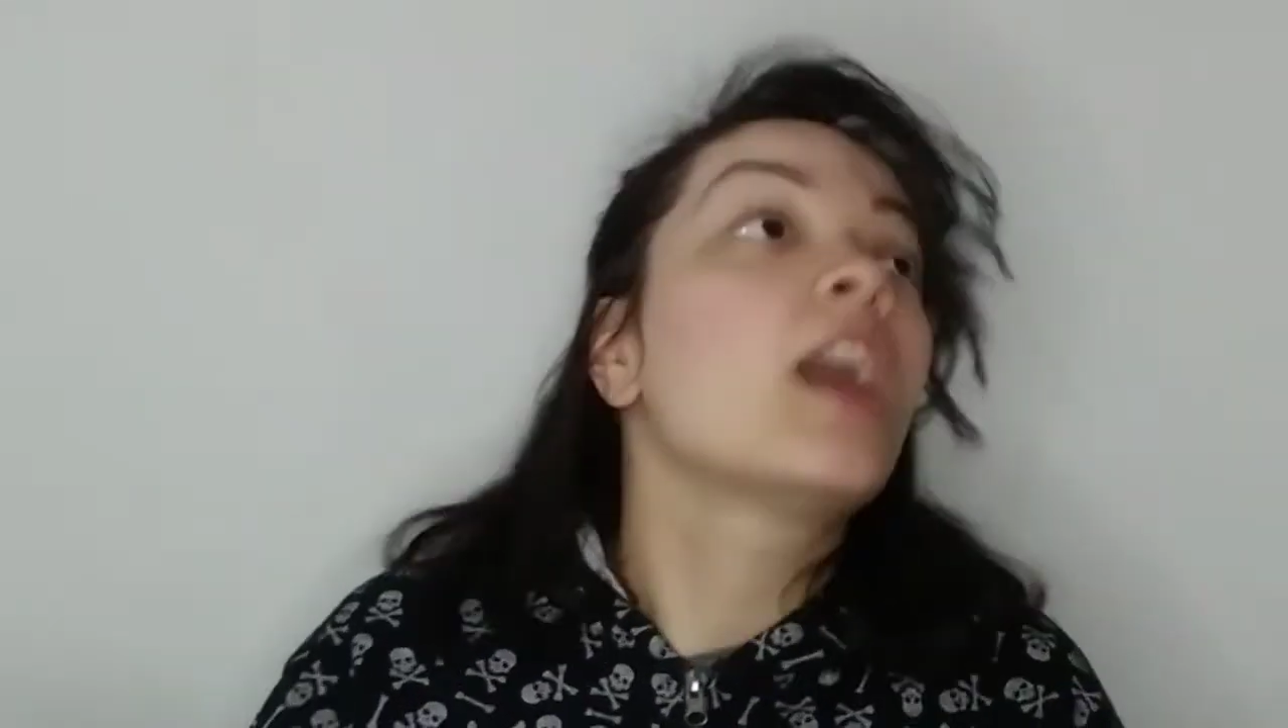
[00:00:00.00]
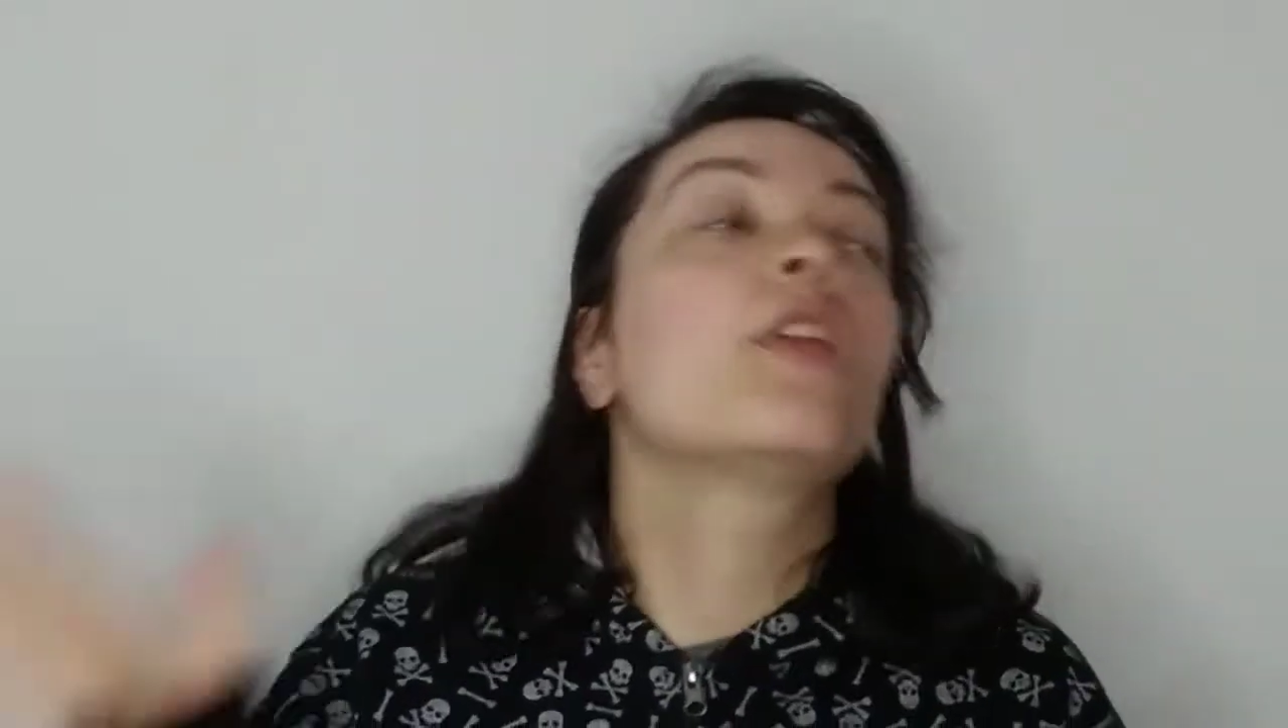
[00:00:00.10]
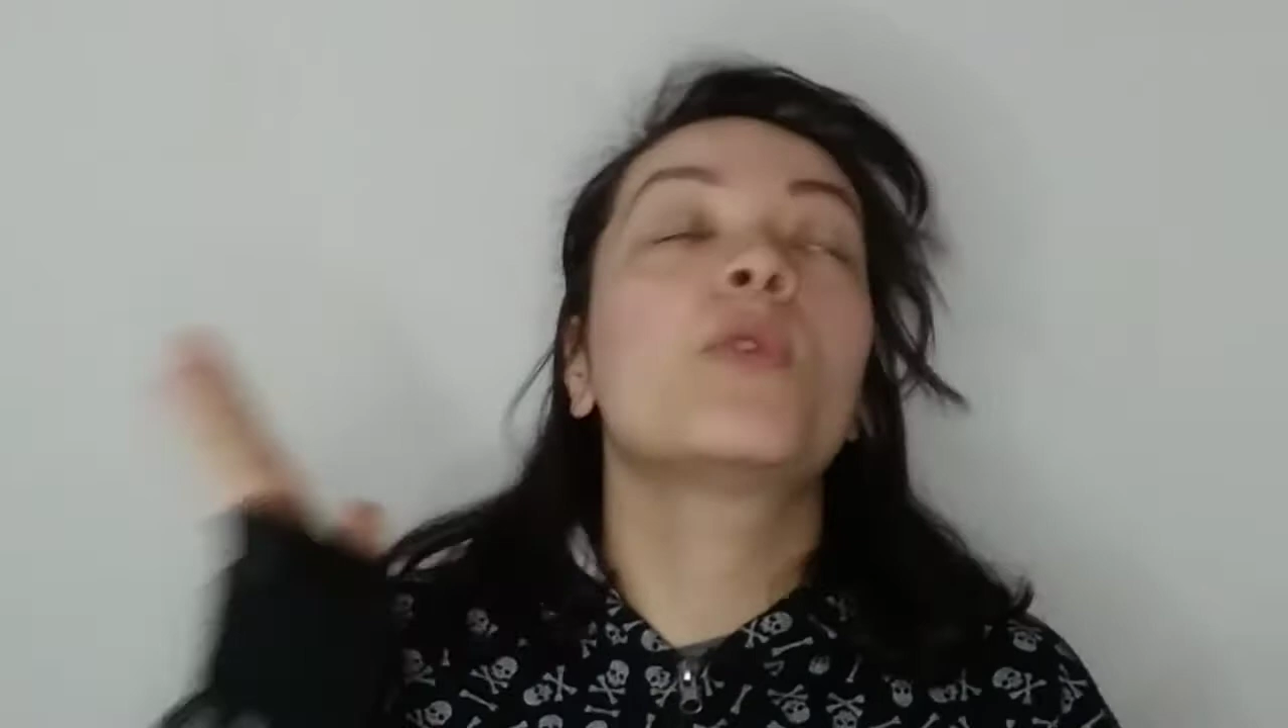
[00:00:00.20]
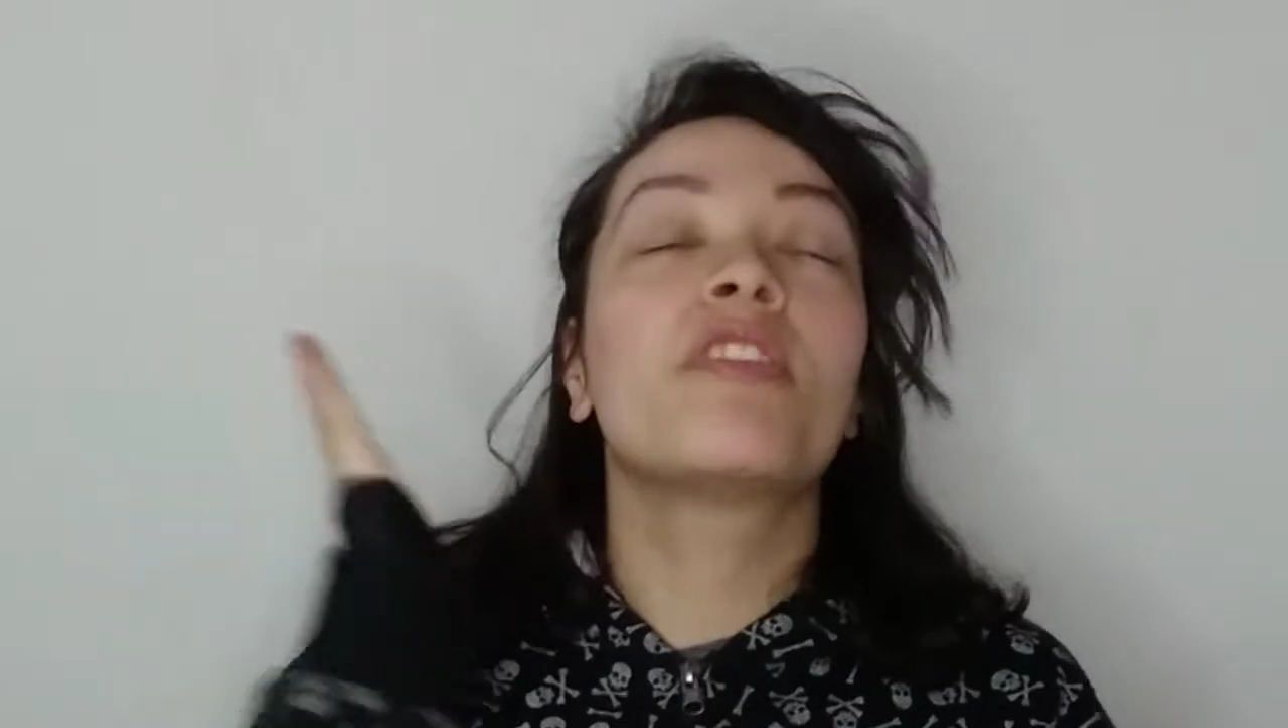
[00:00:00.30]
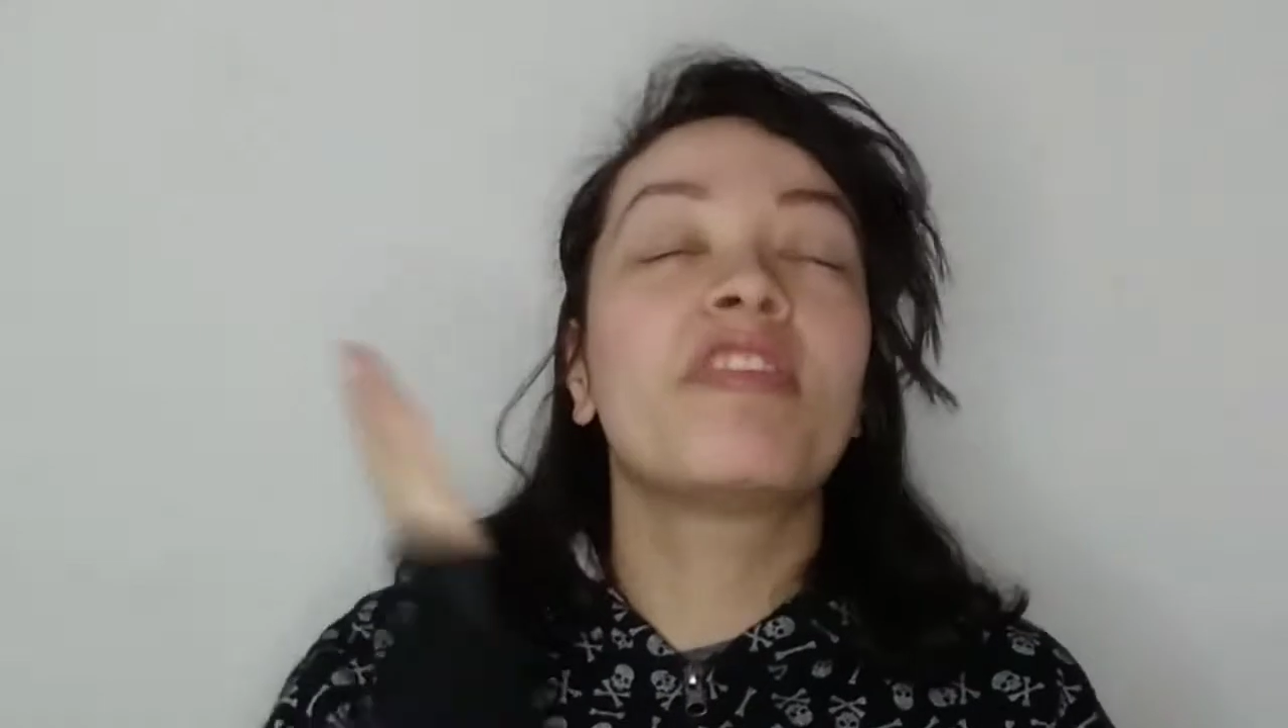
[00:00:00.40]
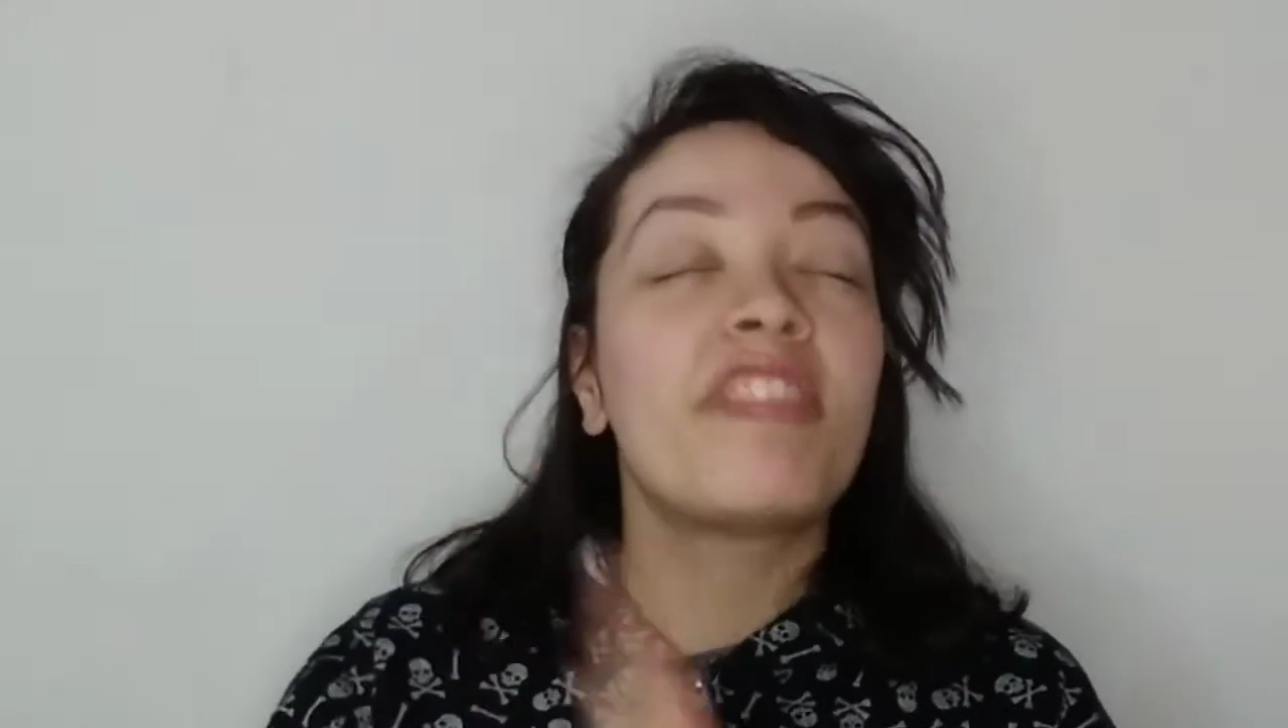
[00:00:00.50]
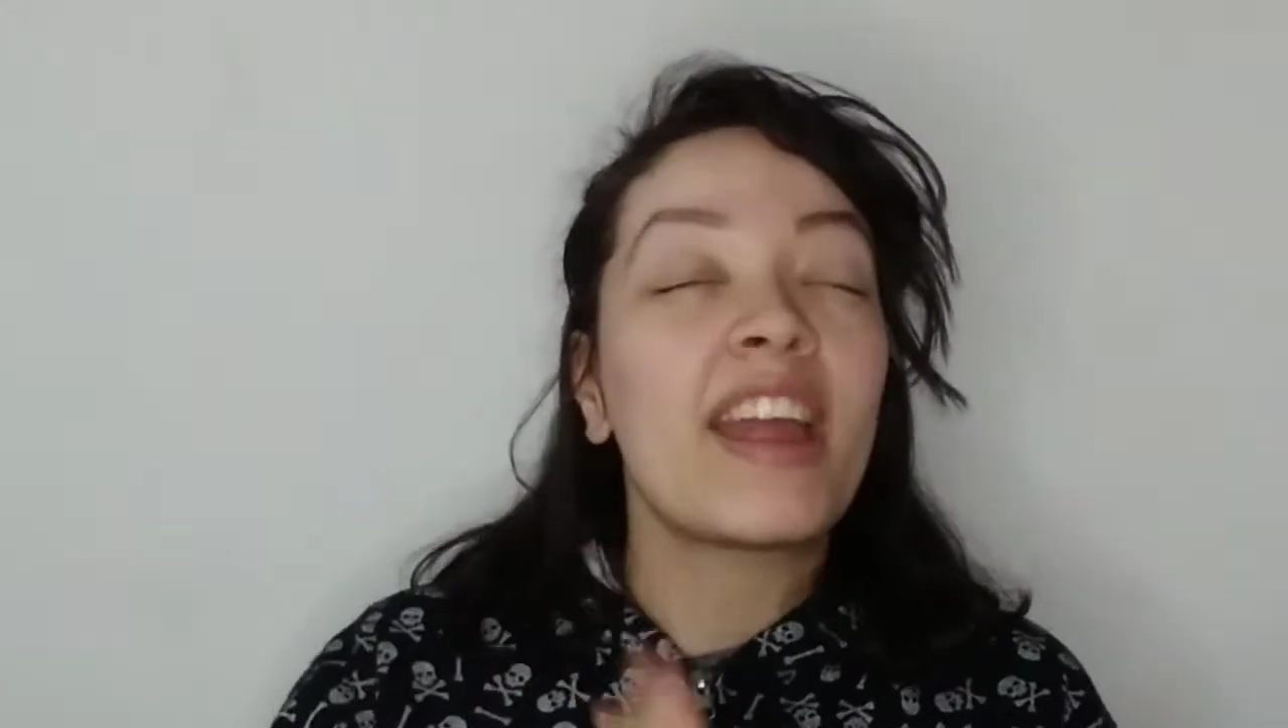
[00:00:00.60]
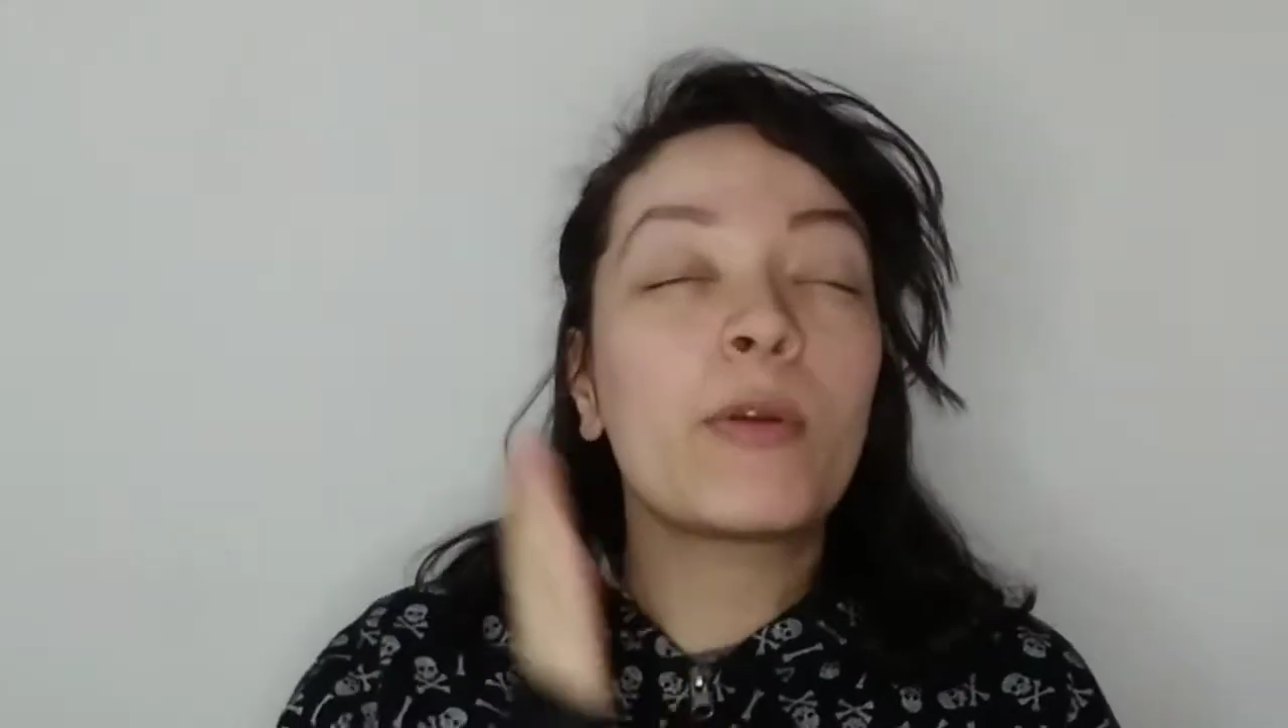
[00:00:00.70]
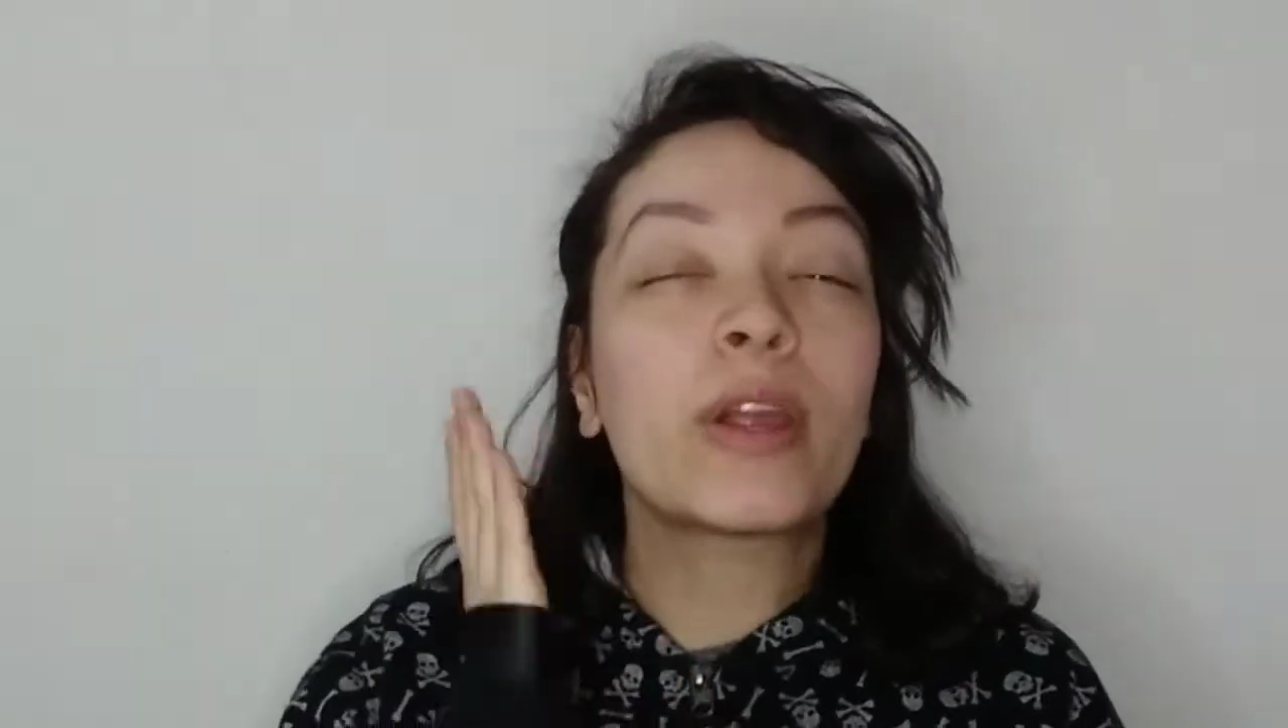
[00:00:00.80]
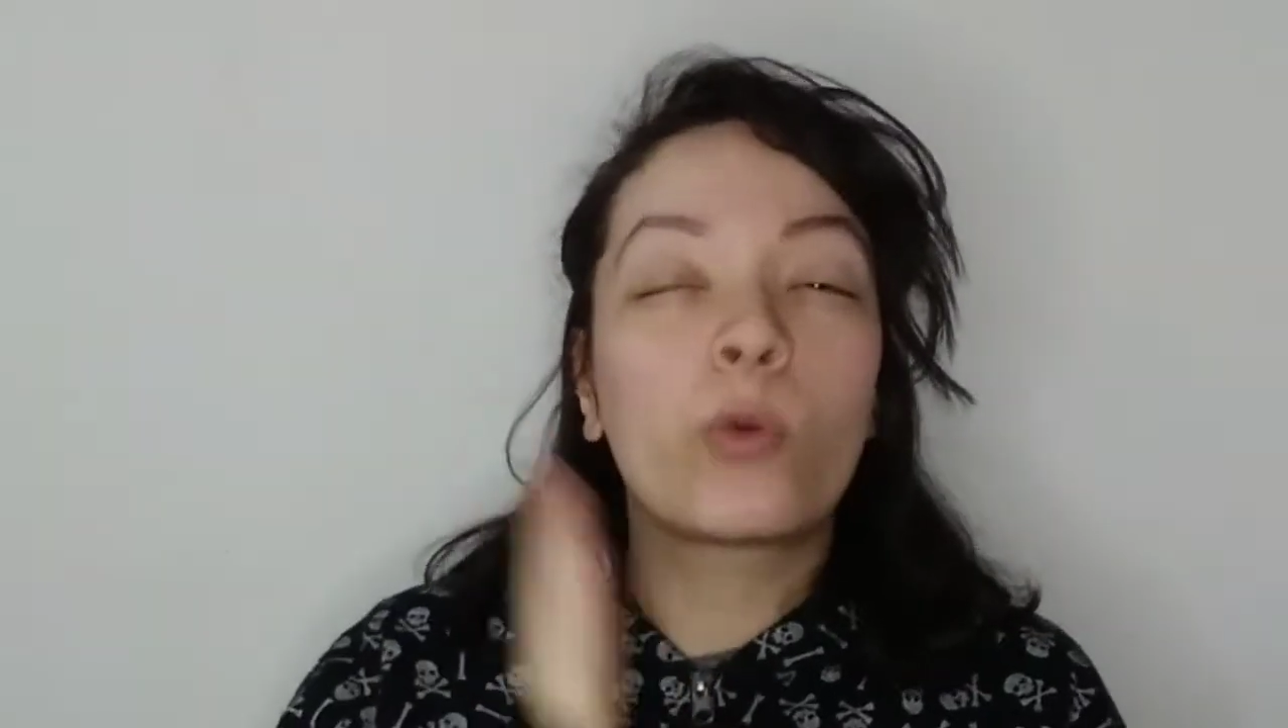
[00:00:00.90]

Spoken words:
and with very